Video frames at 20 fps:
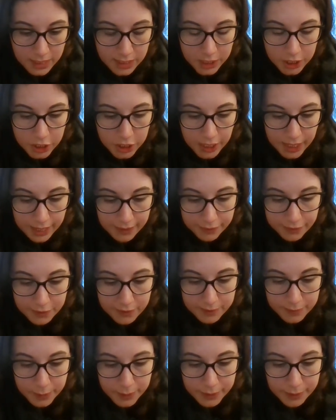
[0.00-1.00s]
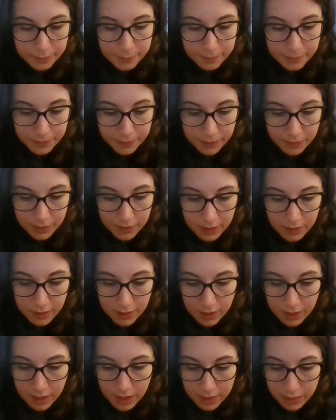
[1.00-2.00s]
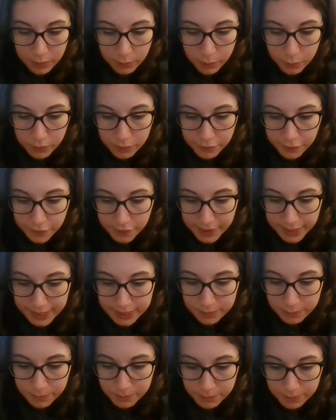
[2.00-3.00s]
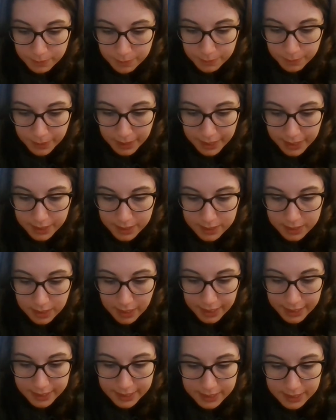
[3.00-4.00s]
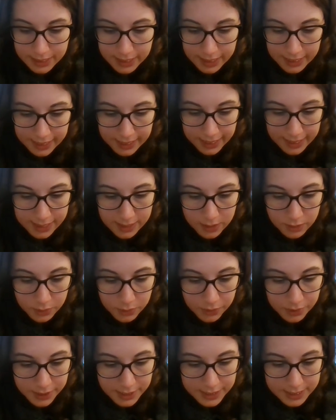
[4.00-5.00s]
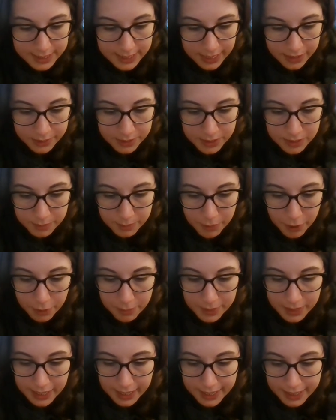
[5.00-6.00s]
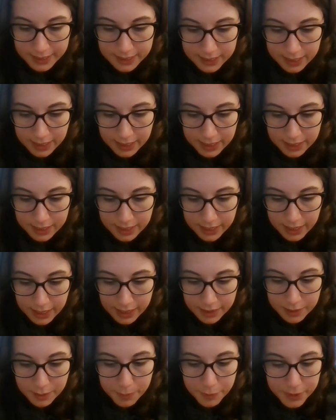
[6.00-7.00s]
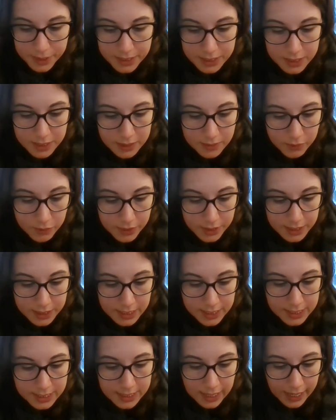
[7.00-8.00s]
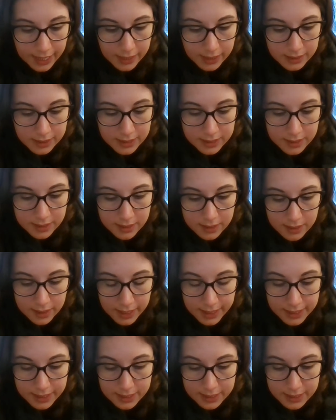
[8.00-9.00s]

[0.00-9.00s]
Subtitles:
She left the room, the wolverine by her side, and as the organ sounded a moment later and the prisoners' voices sailed into the night,